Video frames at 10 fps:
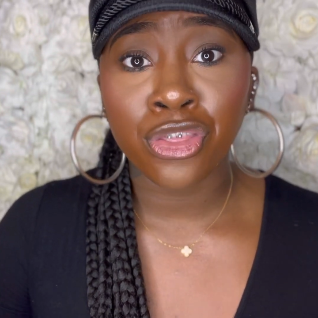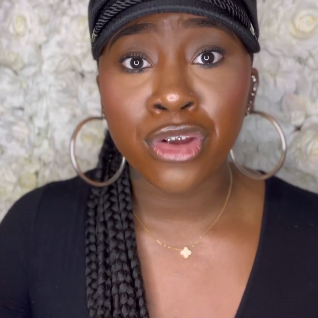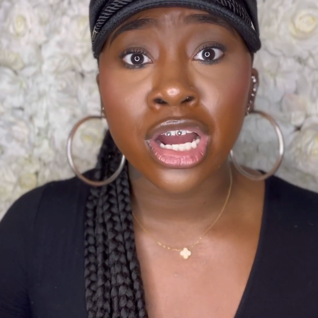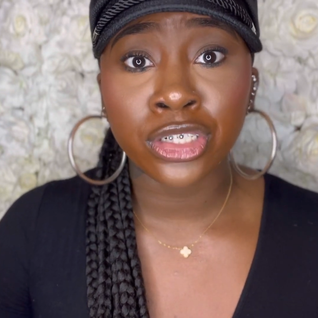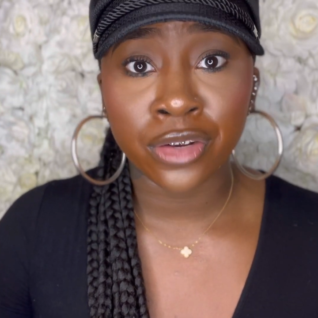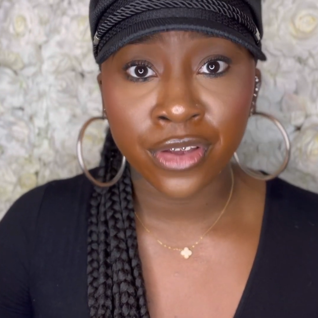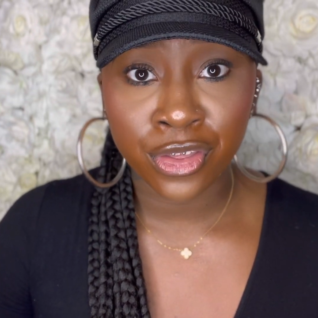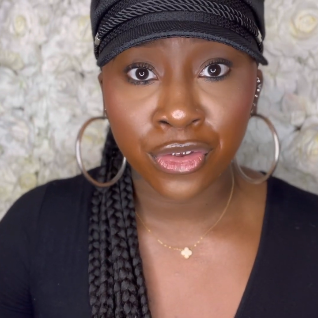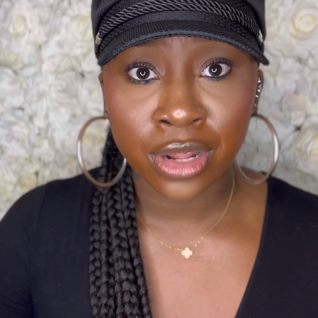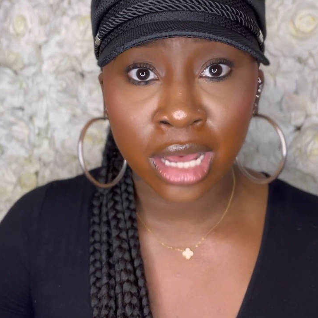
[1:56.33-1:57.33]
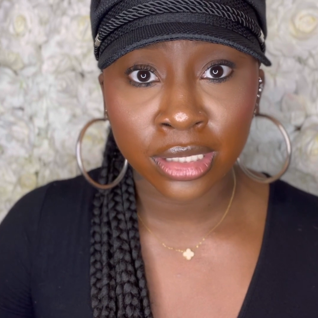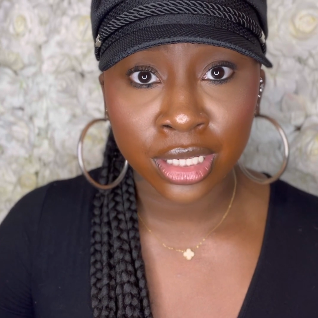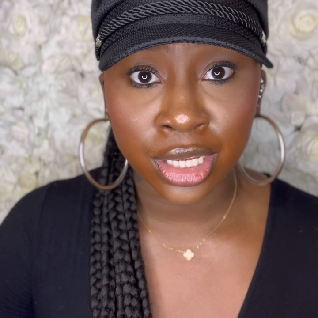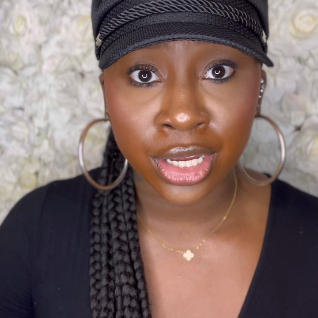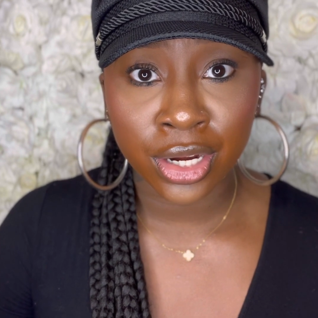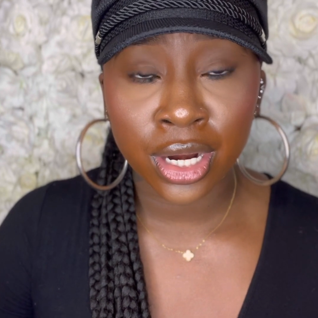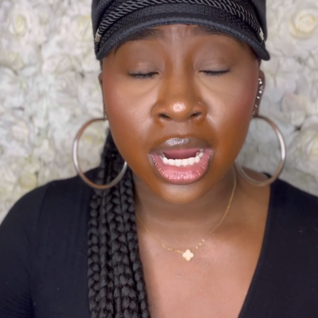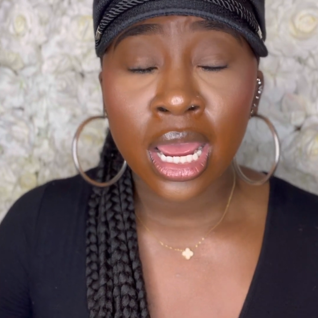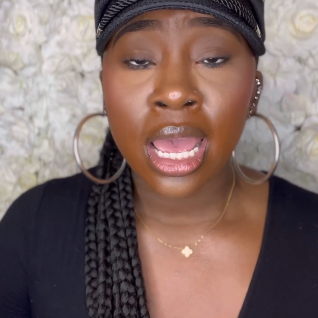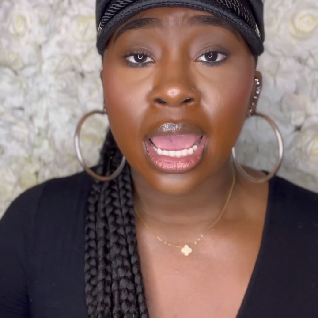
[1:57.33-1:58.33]
$353,000 a year.
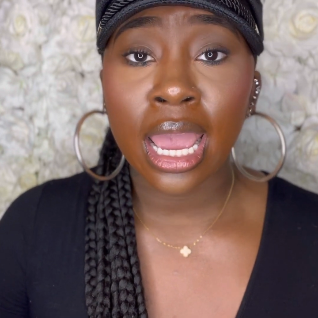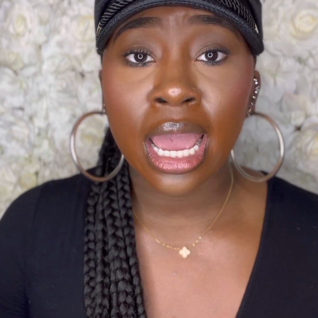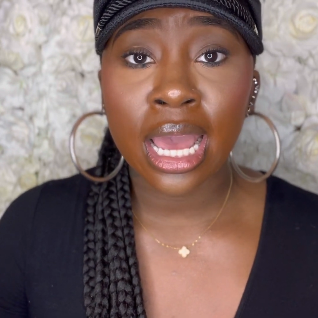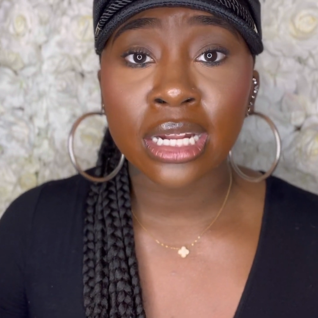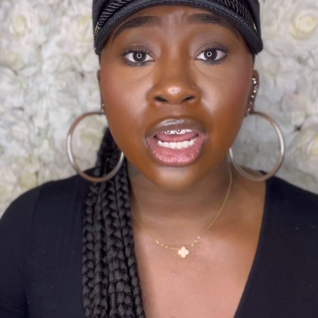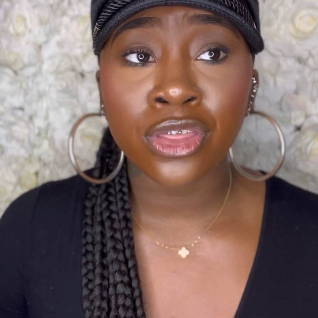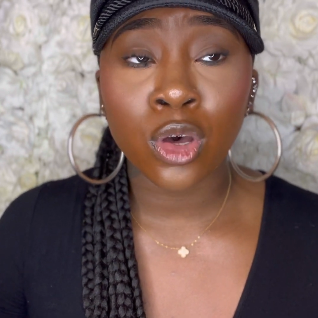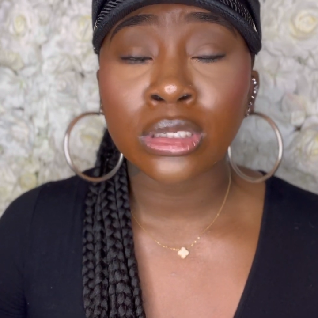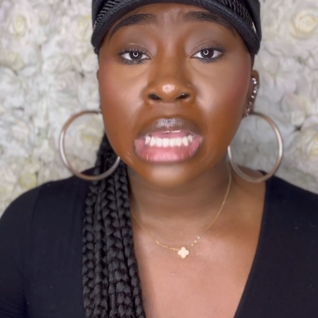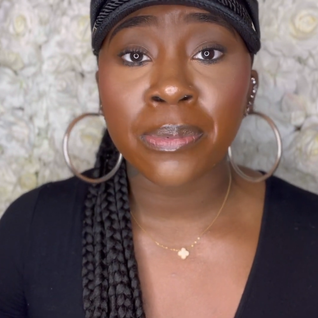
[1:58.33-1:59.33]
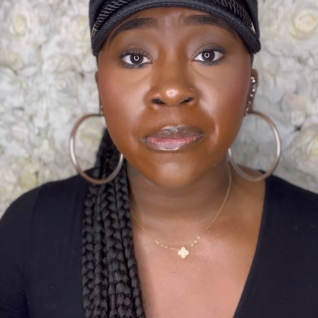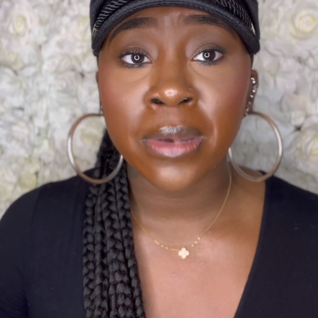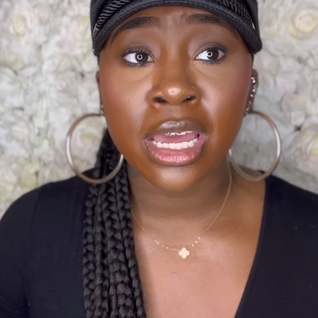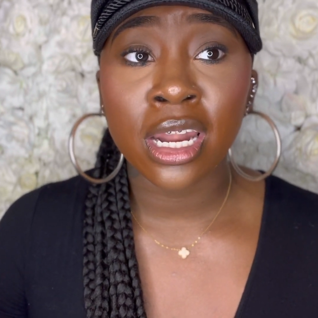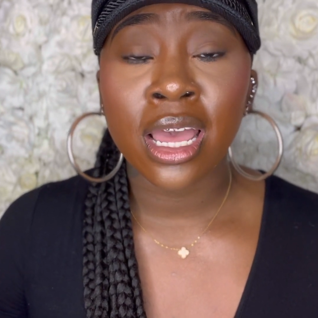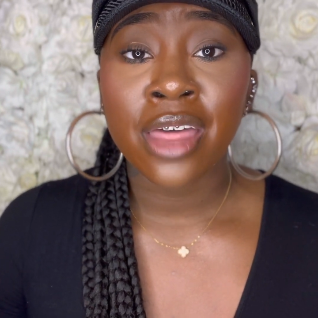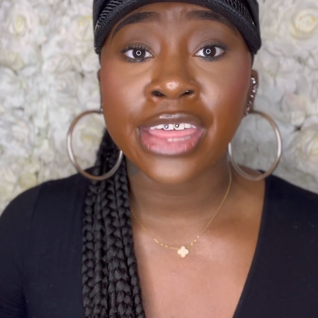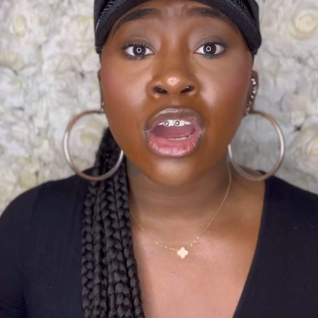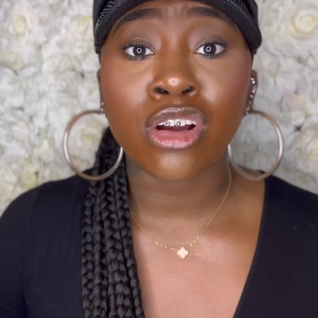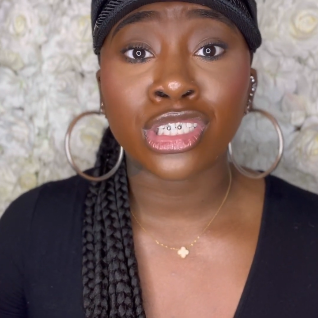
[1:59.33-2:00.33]
And those type of men,
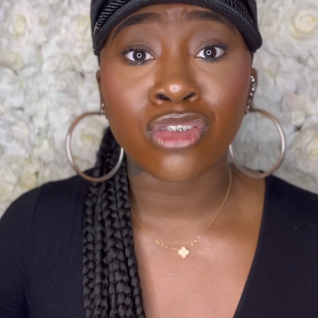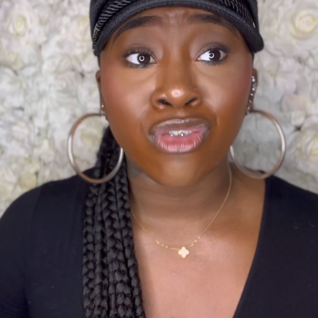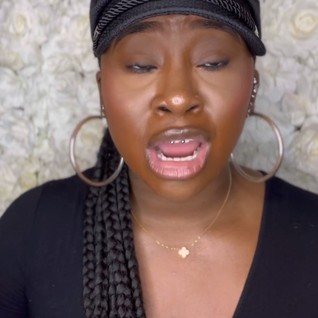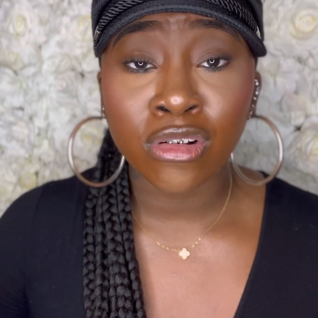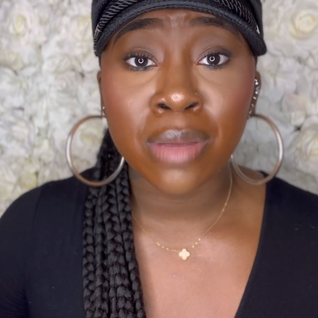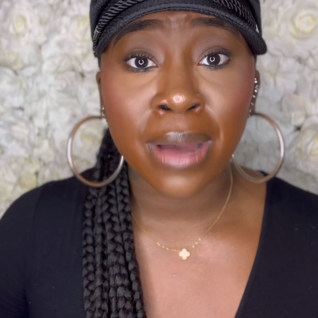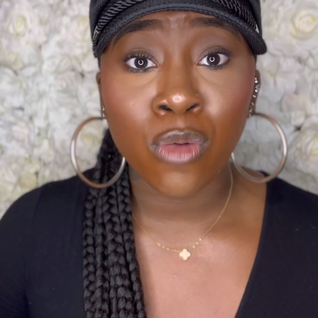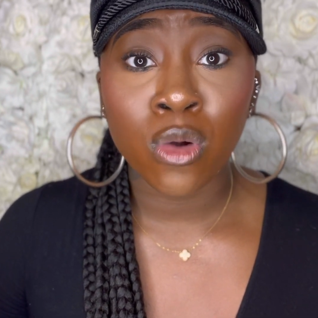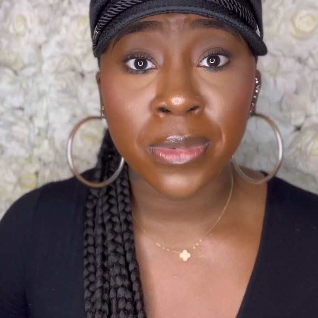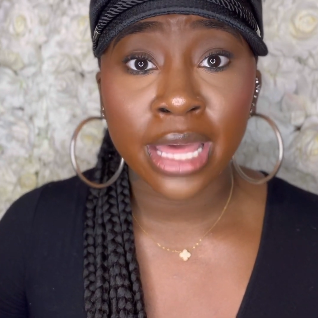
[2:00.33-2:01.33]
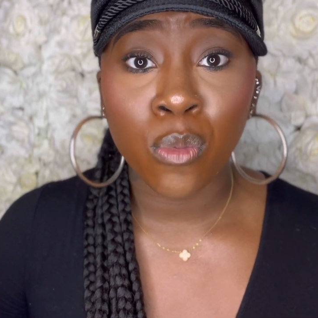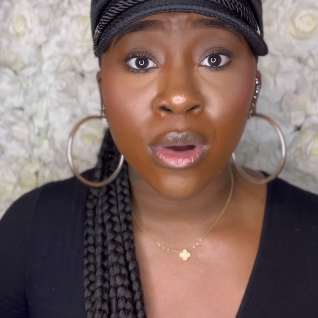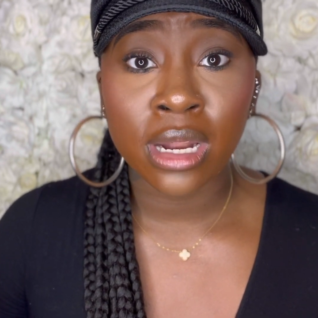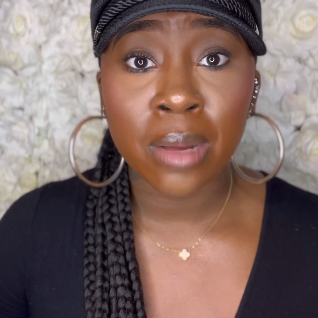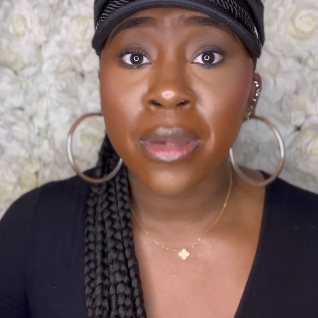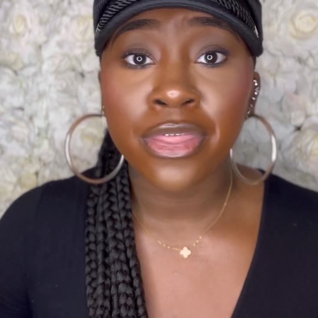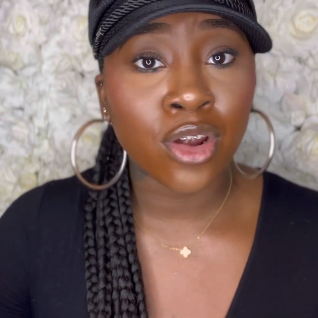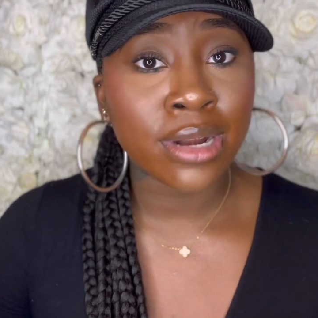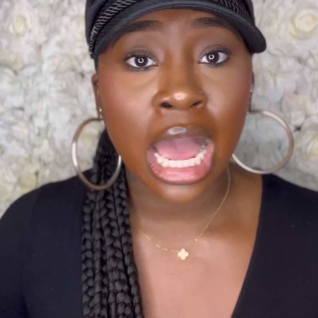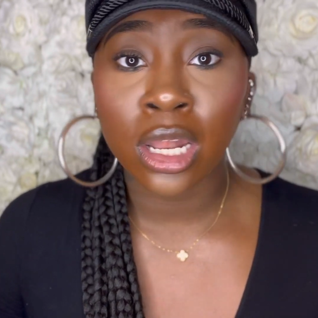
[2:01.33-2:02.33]
they are surrounded by women that want him.
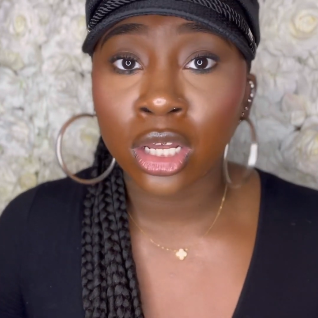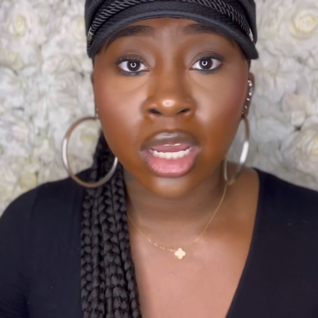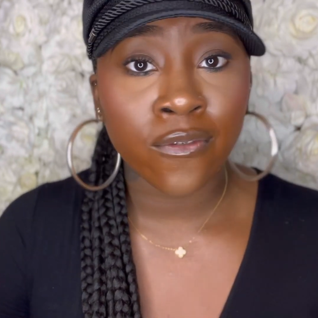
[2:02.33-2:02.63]
They're not looking